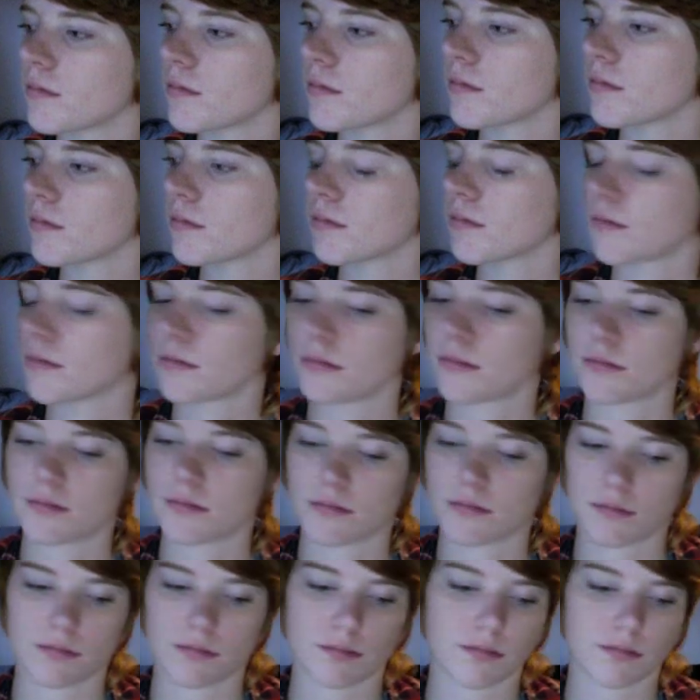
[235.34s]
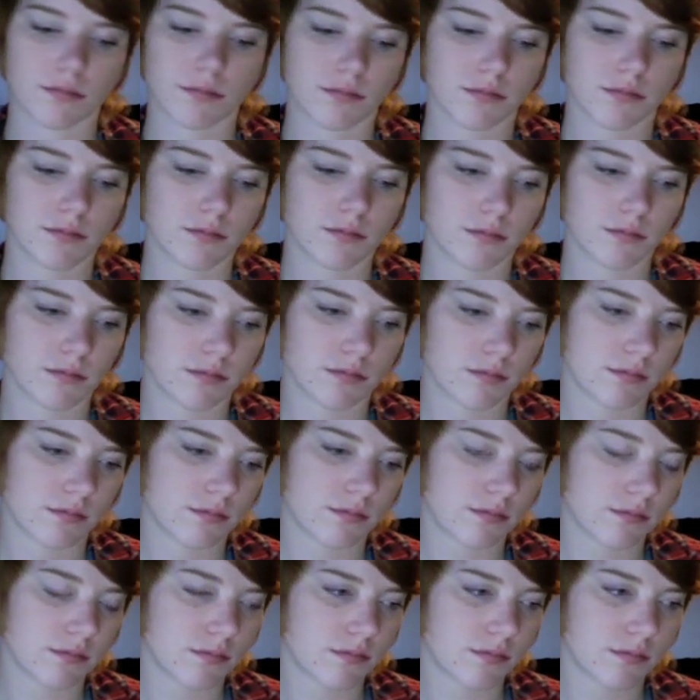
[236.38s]

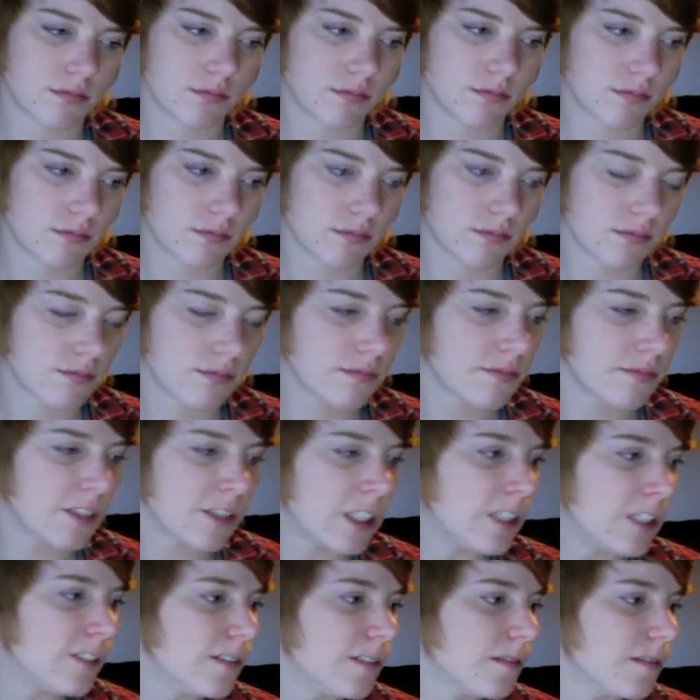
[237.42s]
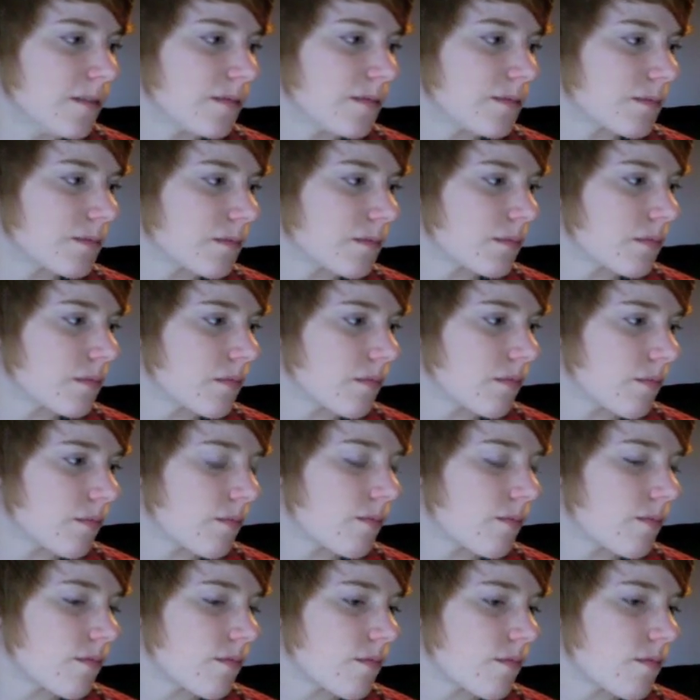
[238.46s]

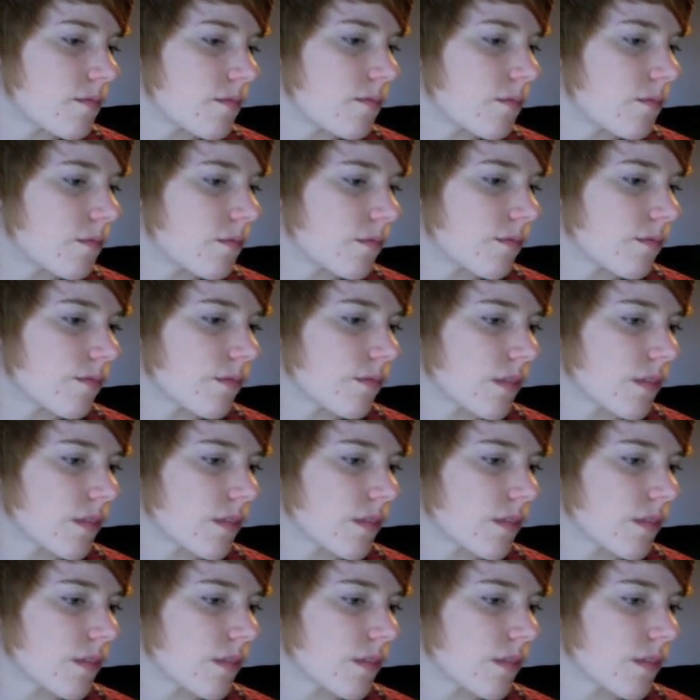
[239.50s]
No words are spoken by the person on screen.